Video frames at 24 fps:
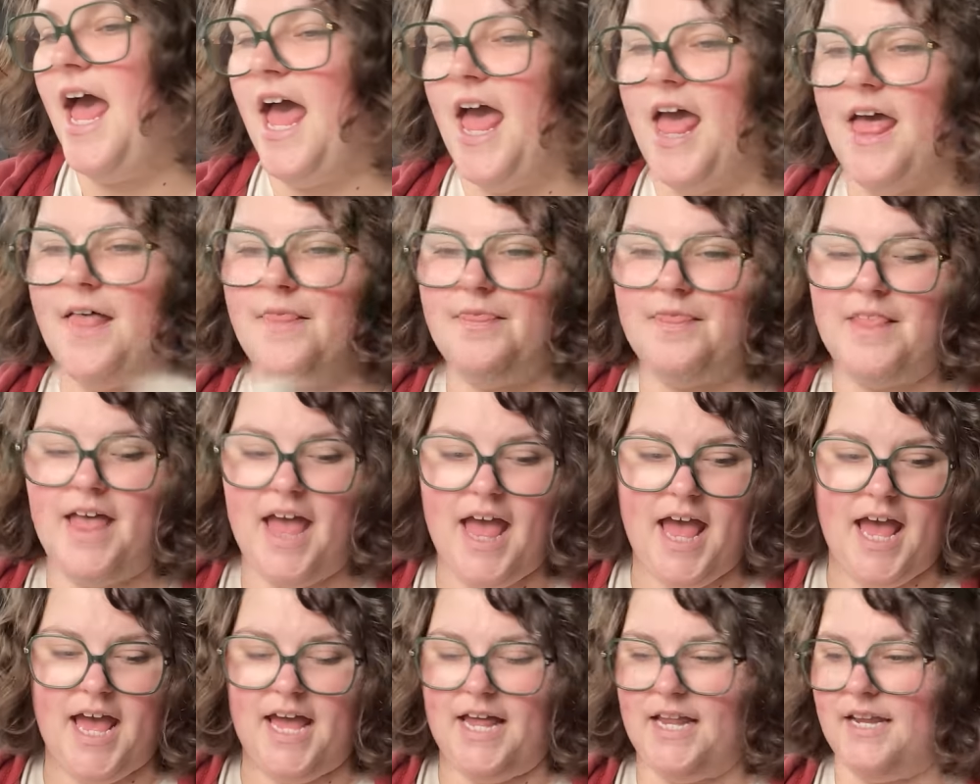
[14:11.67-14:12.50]
And
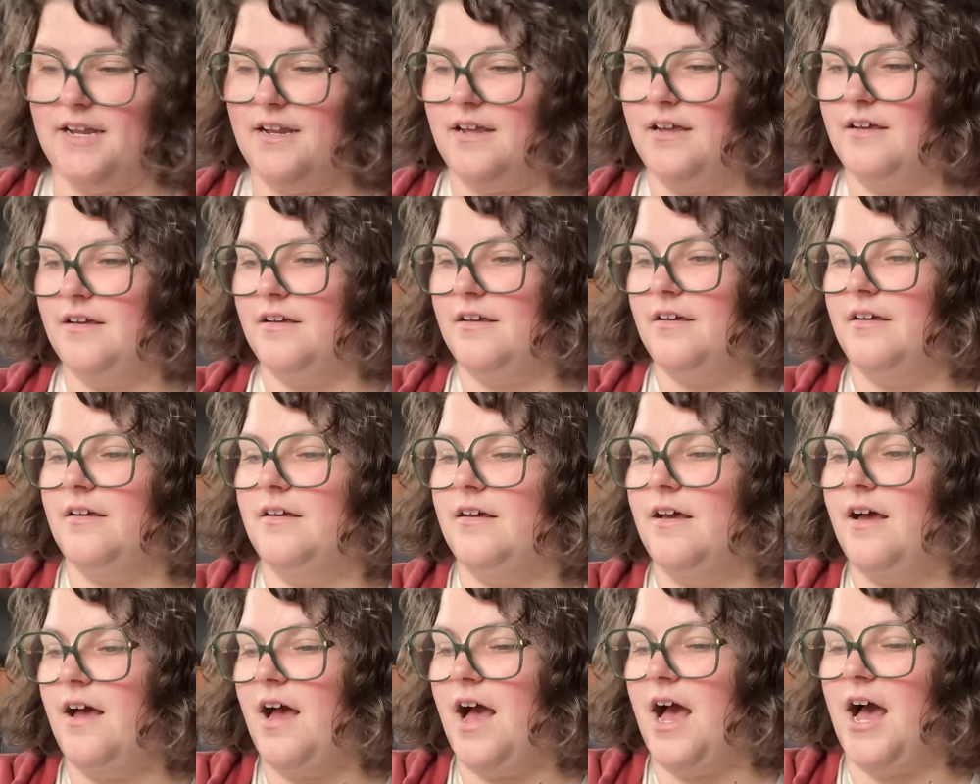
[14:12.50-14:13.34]
then
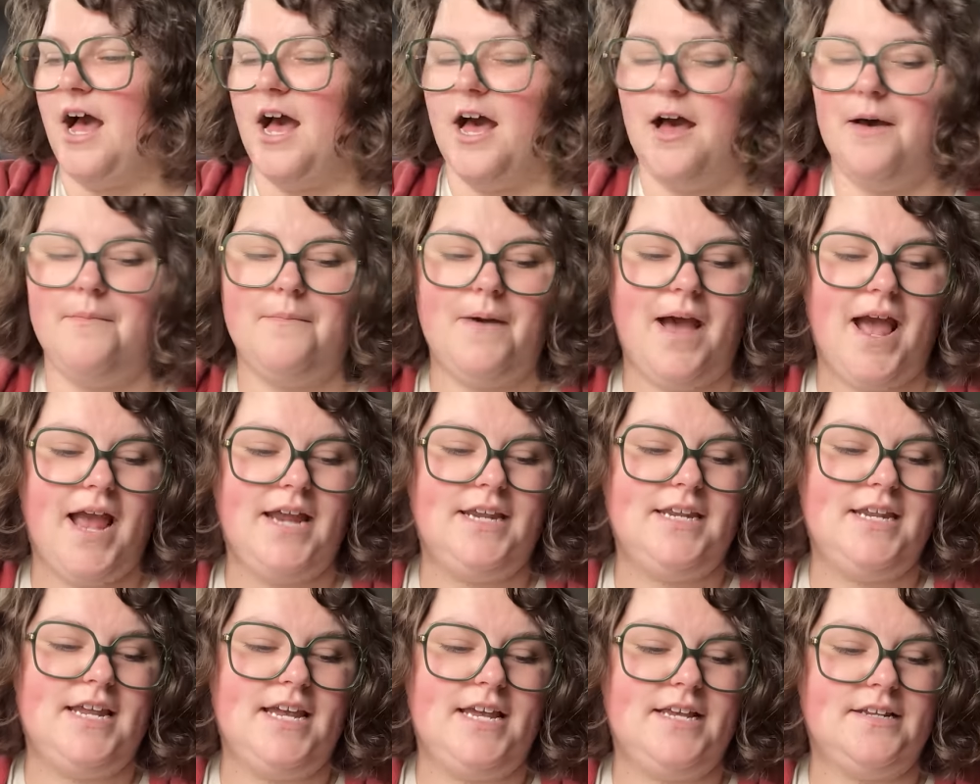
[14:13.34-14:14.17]
um, I
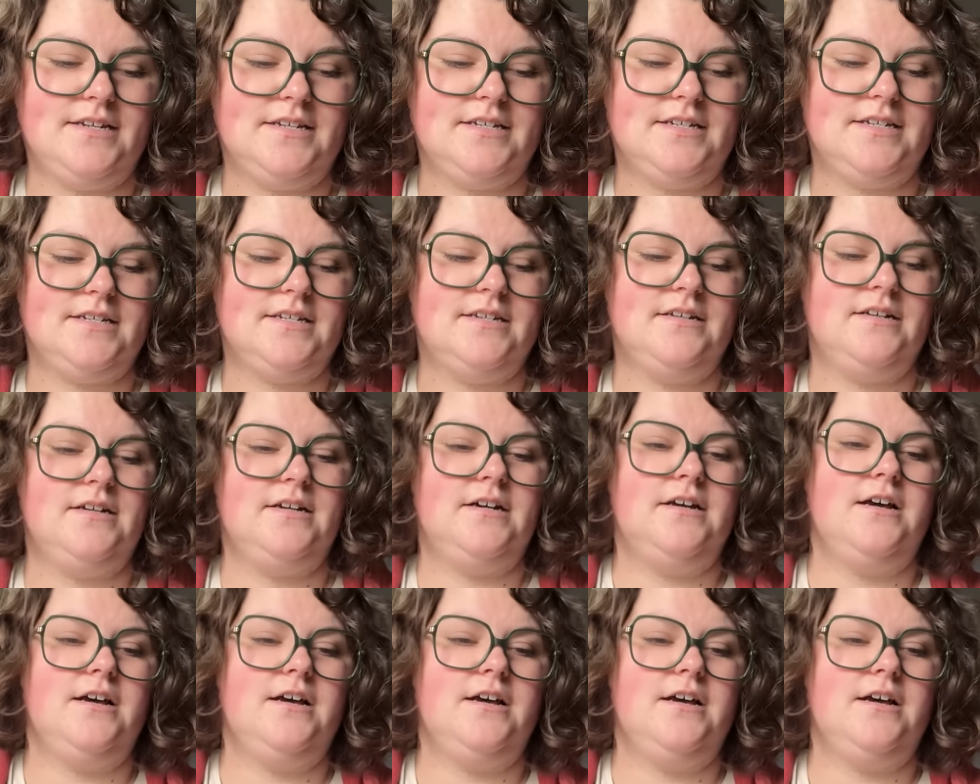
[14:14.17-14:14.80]
knit